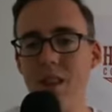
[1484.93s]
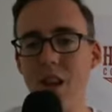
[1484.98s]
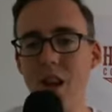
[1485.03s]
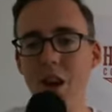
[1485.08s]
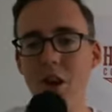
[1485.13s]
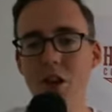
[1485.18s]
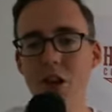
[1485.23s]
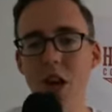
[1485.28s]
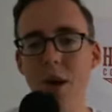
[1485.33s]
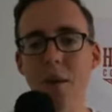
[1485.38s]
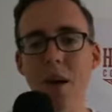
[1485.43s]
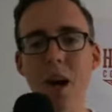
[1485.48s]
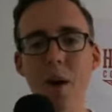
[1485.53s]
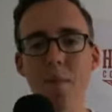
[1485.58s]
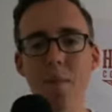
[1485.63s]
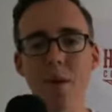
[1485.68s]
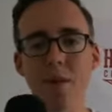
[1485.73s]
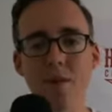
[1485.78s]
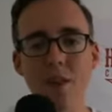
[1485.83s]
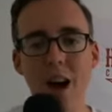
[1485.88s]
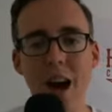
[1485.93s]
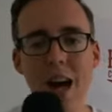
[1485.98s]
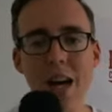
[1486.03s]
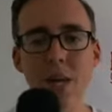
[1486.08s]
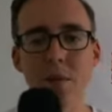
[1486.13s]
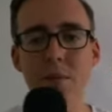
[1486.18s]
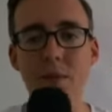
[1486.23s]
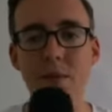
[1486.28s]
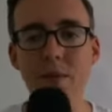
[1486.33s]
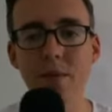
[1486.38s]
Chuba Hubbard for
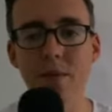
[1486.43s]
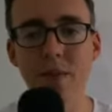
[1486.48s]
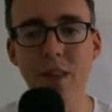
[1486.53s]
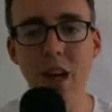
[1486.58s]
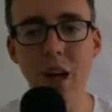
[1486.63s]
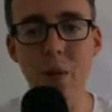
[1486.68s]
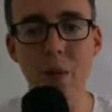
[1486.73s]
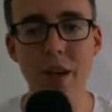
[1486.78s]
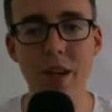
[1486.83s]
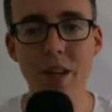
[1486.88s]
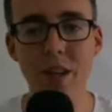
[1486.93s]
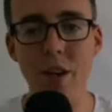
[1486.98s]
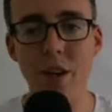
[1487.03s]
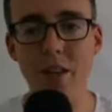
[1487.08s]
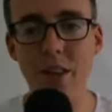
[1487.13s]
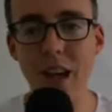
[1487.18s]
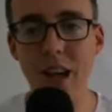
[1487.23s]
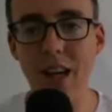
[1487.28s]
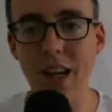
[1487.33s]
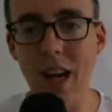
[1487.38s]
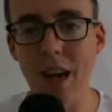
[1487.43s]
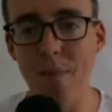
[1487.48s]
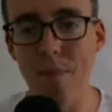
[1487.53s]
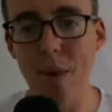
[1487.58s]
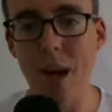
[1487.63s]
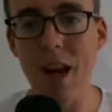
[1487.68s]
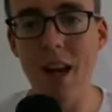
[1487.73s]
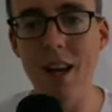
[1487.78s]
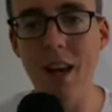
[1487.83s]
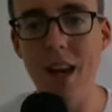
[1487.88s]
Heisman. Are we starting that
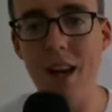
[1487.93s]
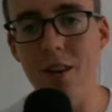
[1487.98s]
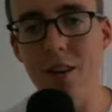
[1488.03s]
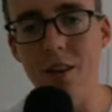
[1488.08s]
campaign yet?